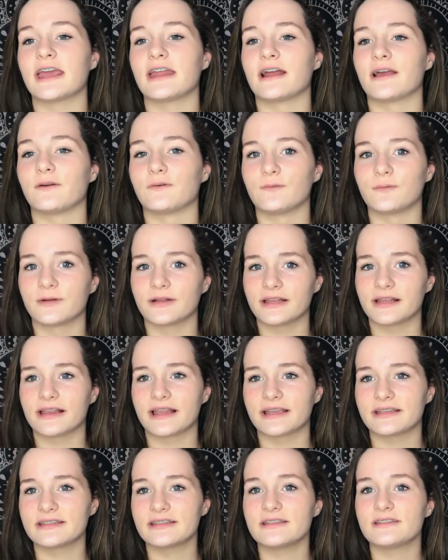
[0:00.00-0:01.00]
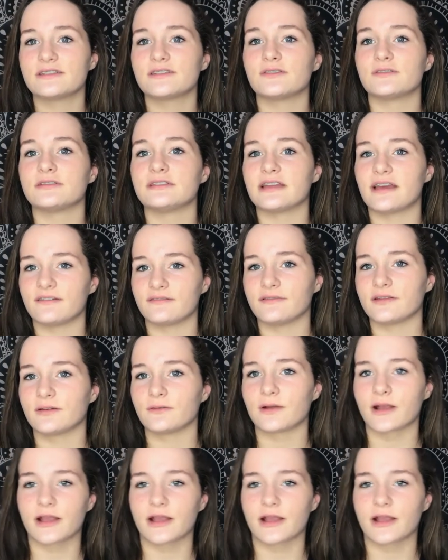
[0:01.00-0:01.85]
and I really liked it, so definitely